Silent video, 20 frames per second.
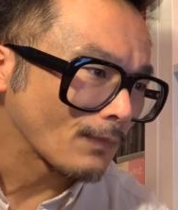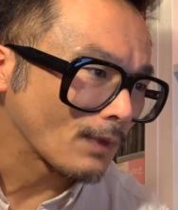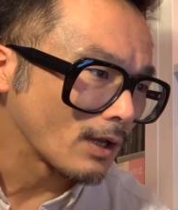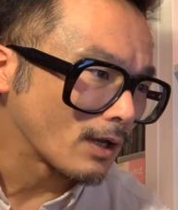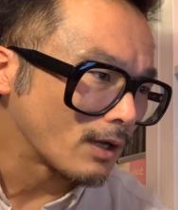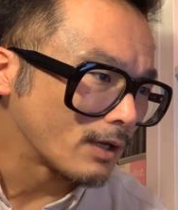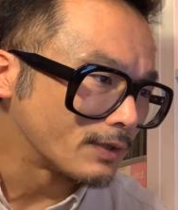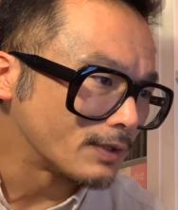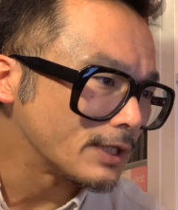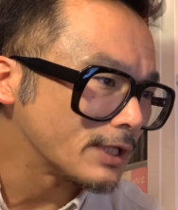
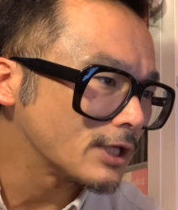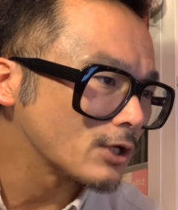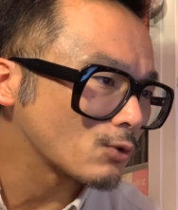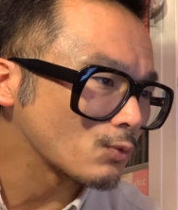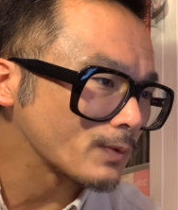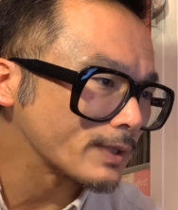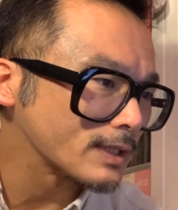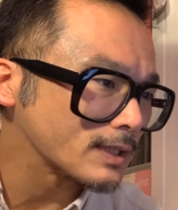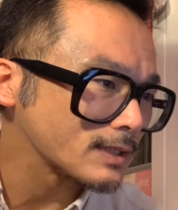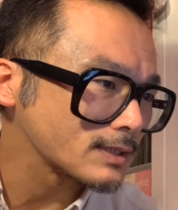a
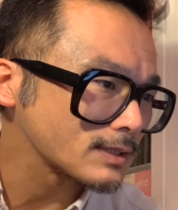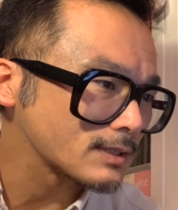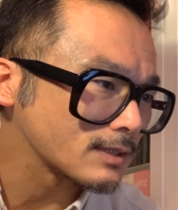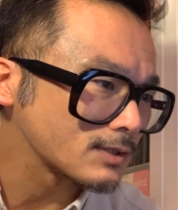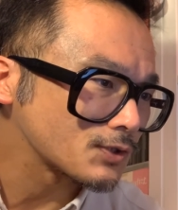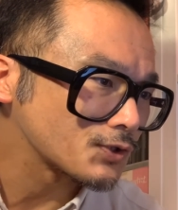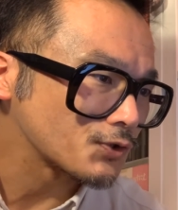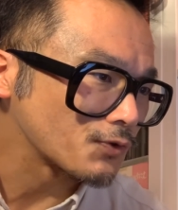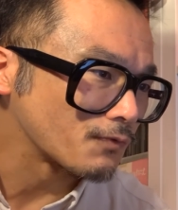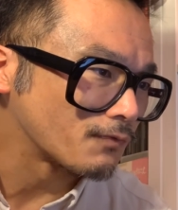neorealist
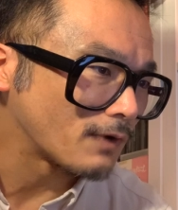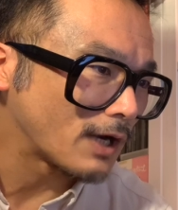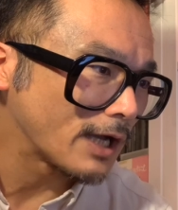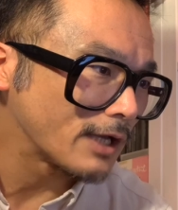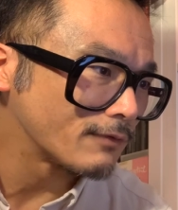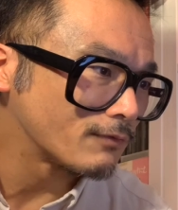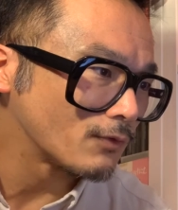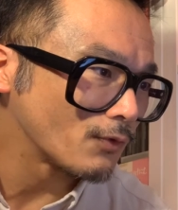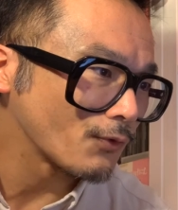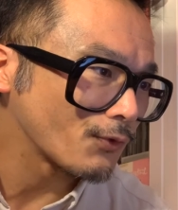
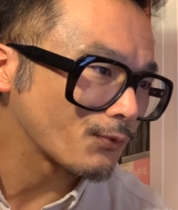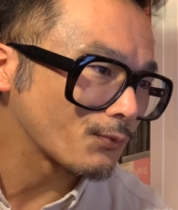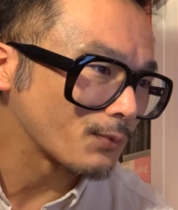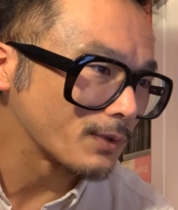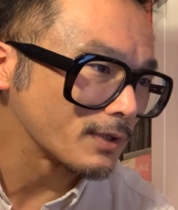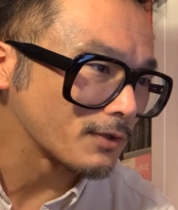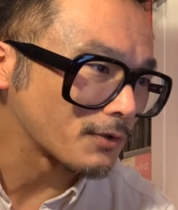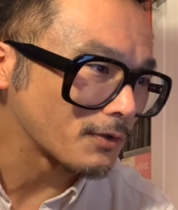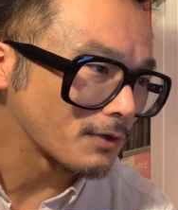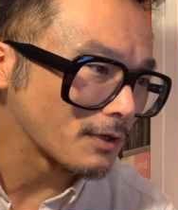survival
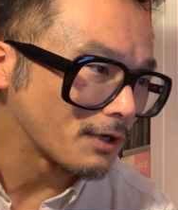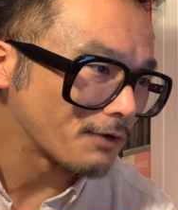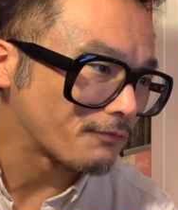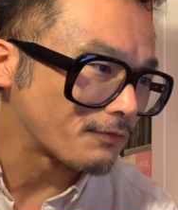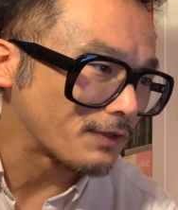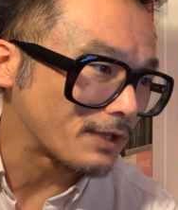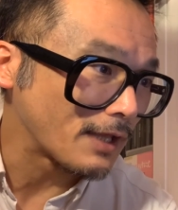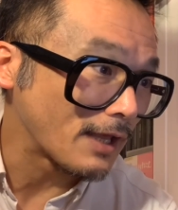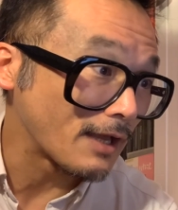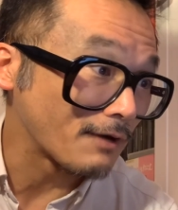thriller of
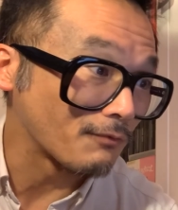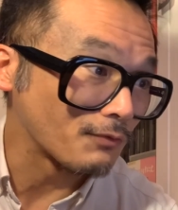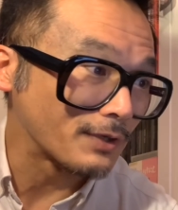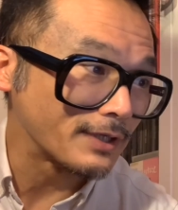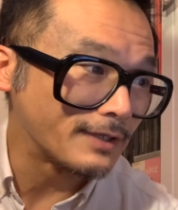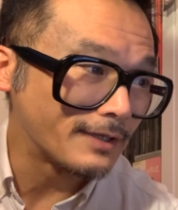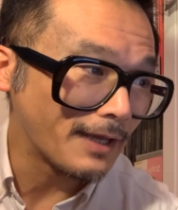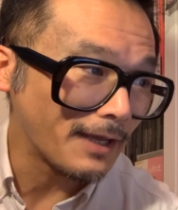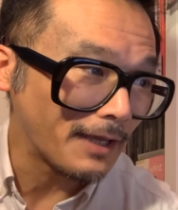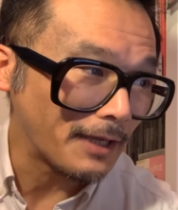the
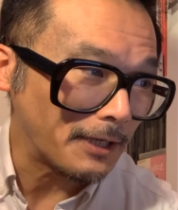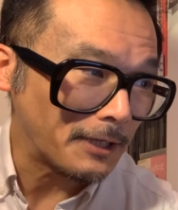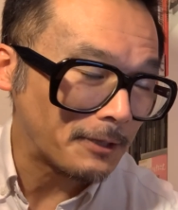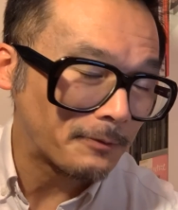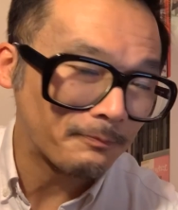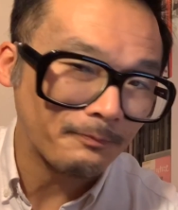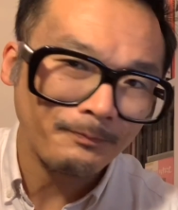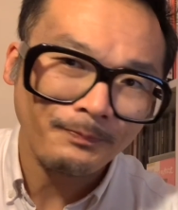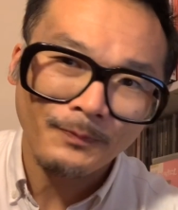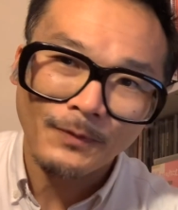everyday.
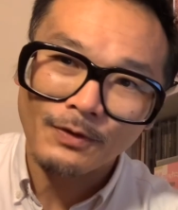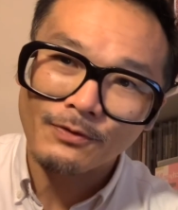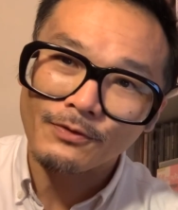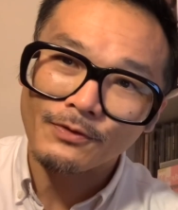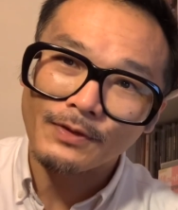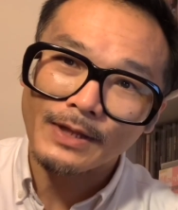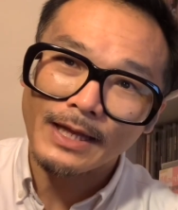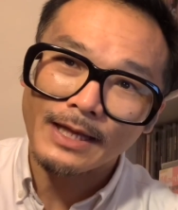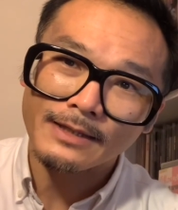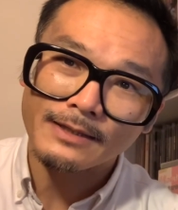
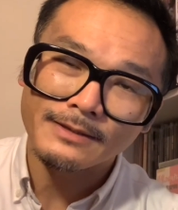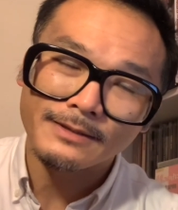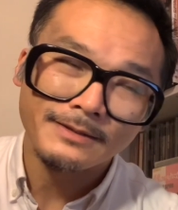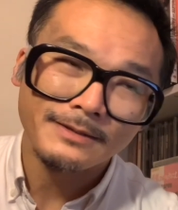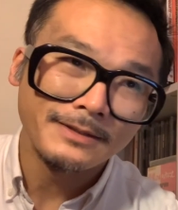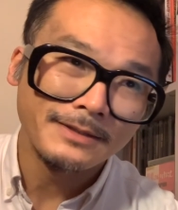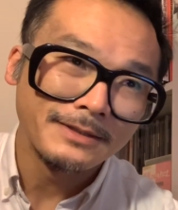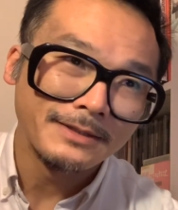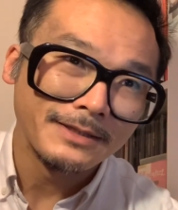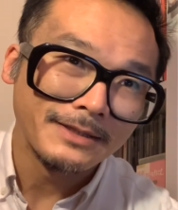So
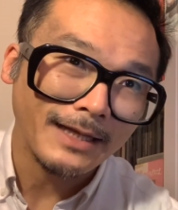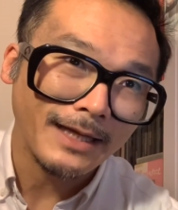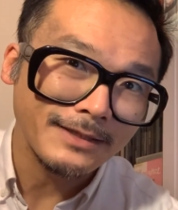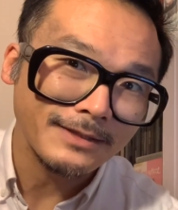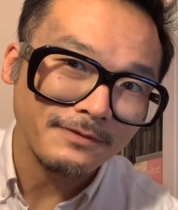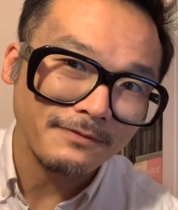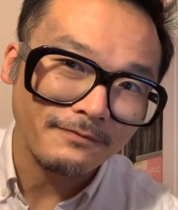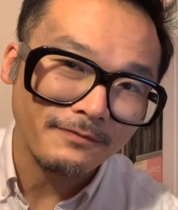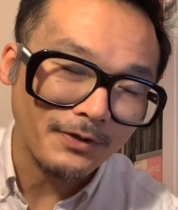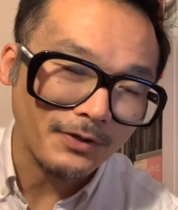
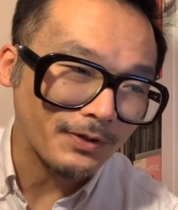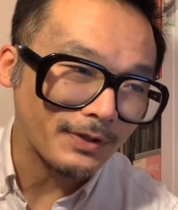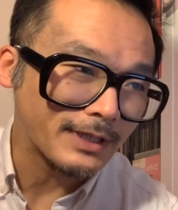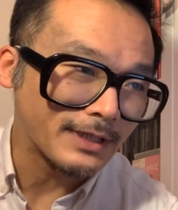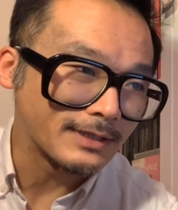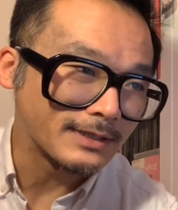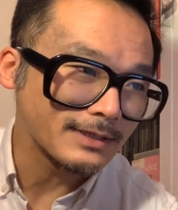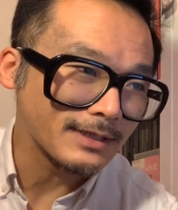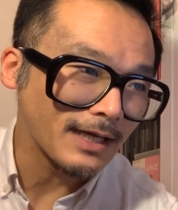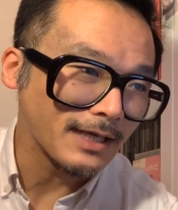that's a very
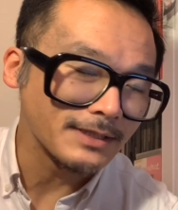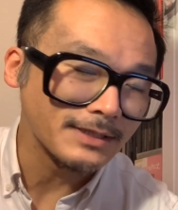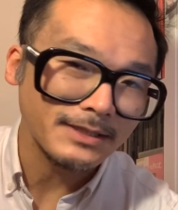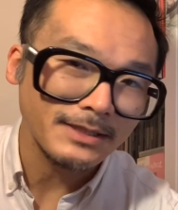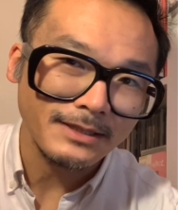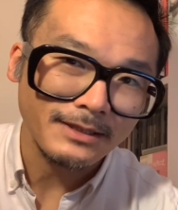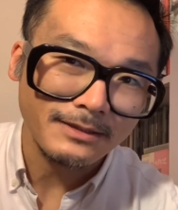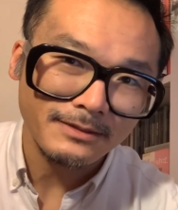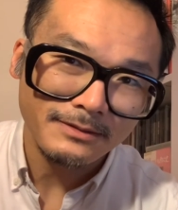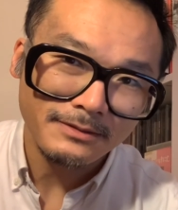
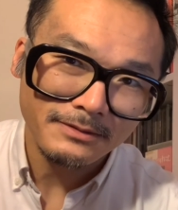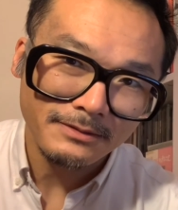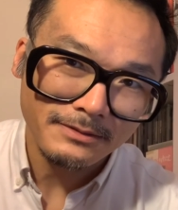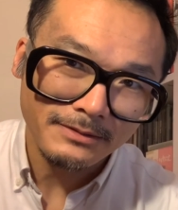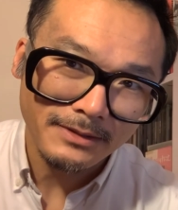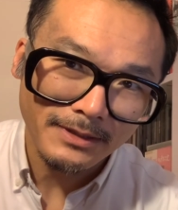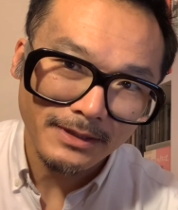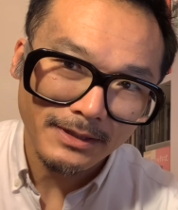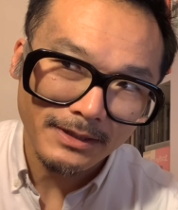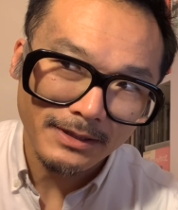enticing
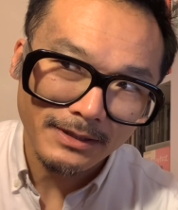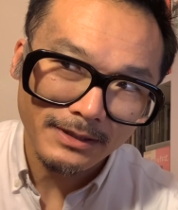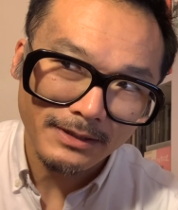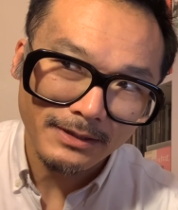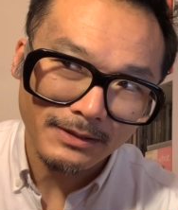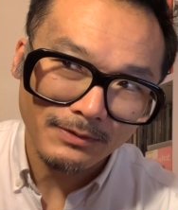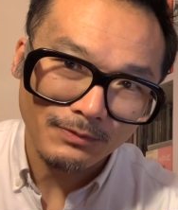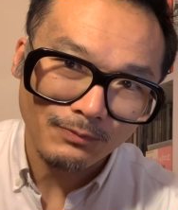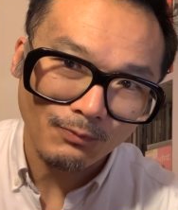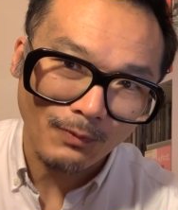
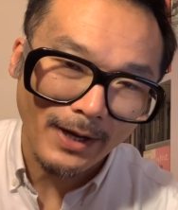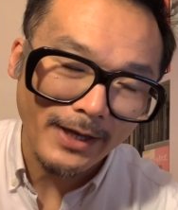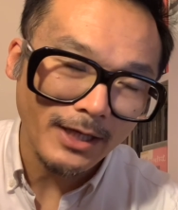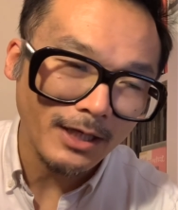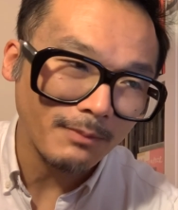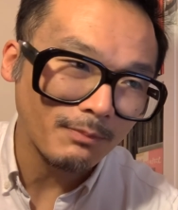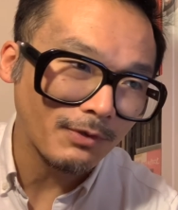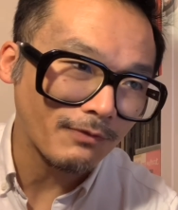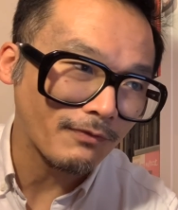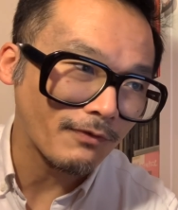
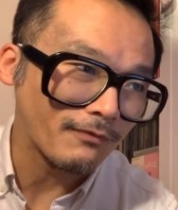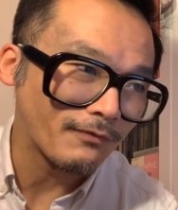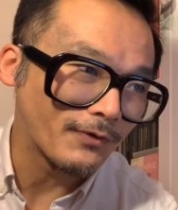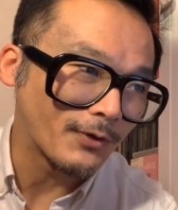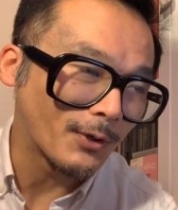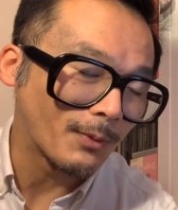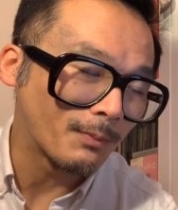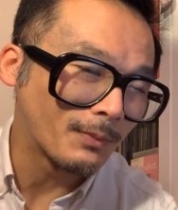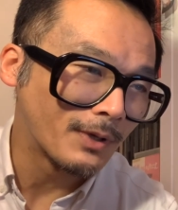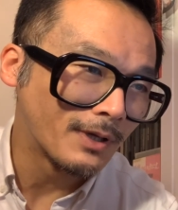write-up of a
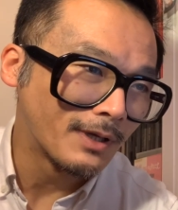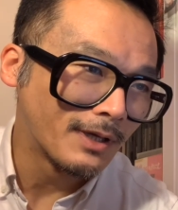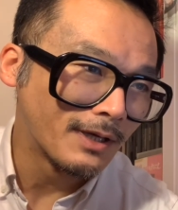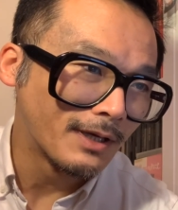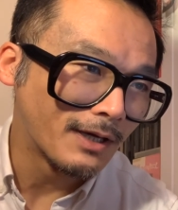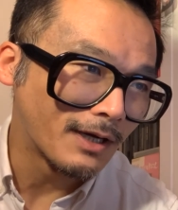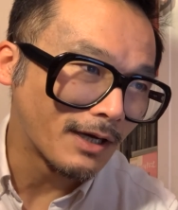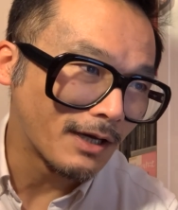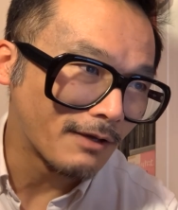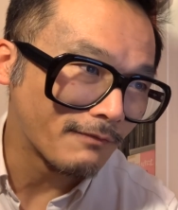film,
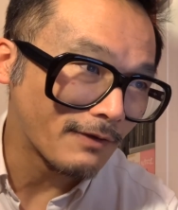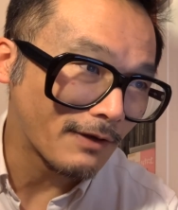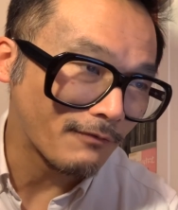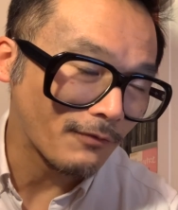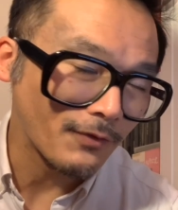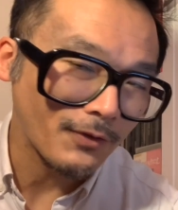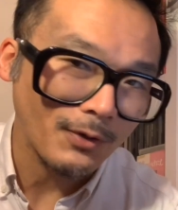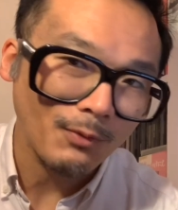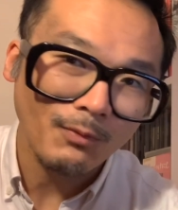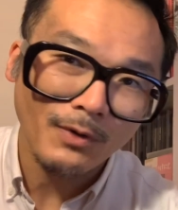if
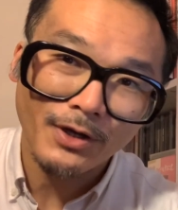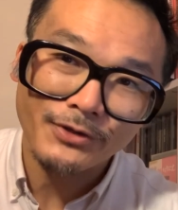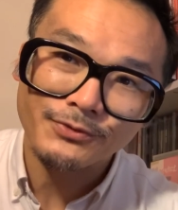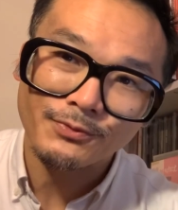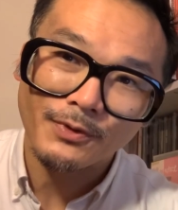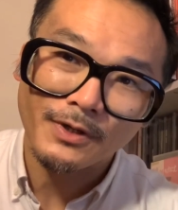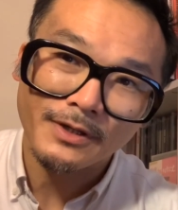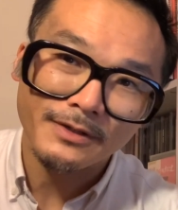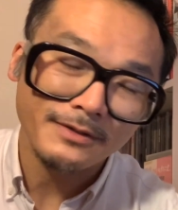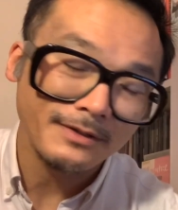ever there was
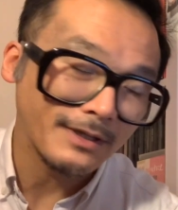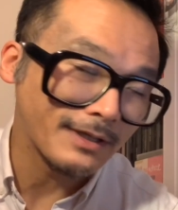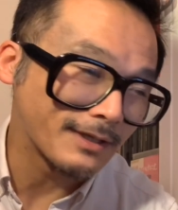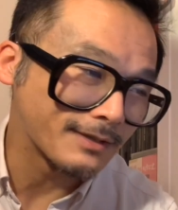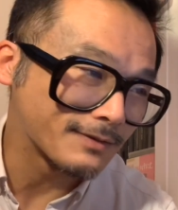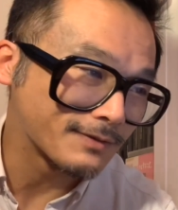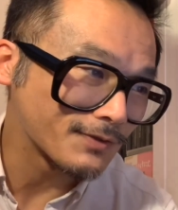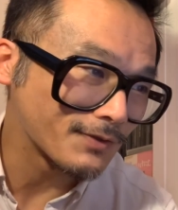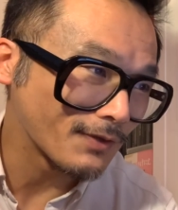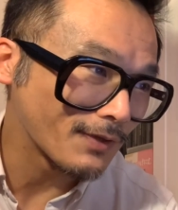one.
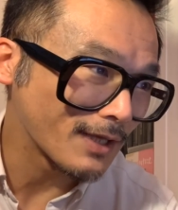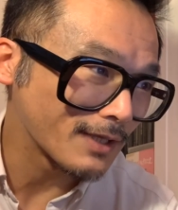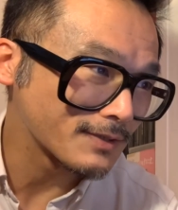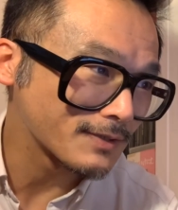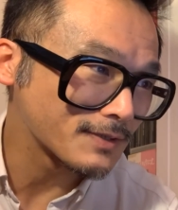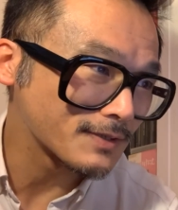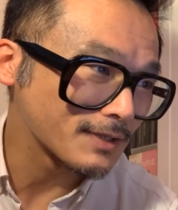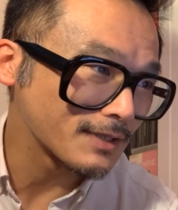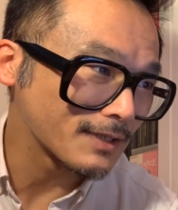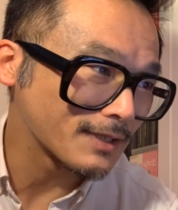And so
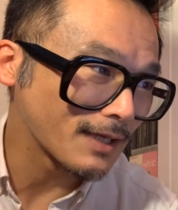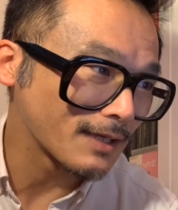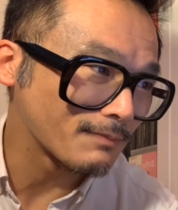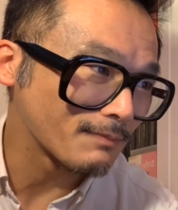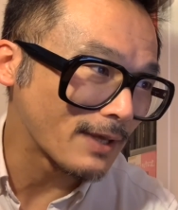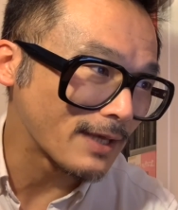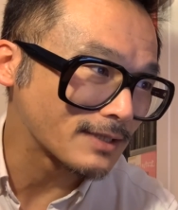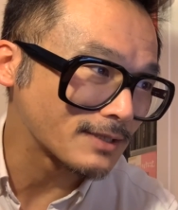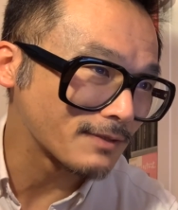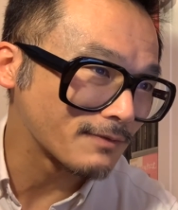that
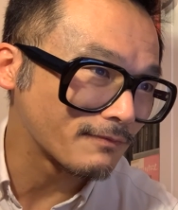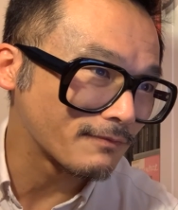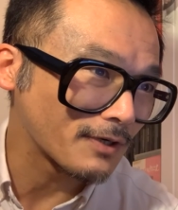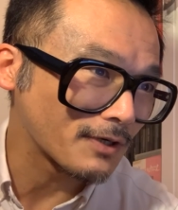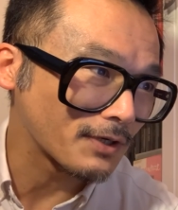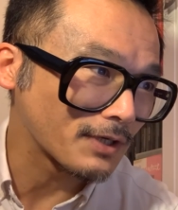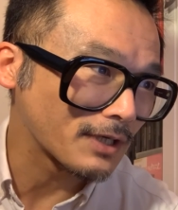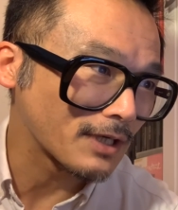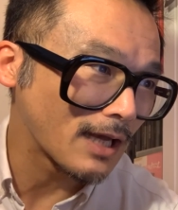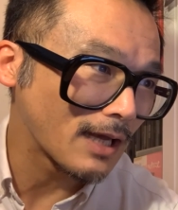makes it
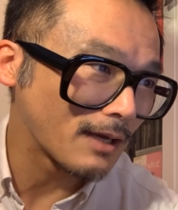very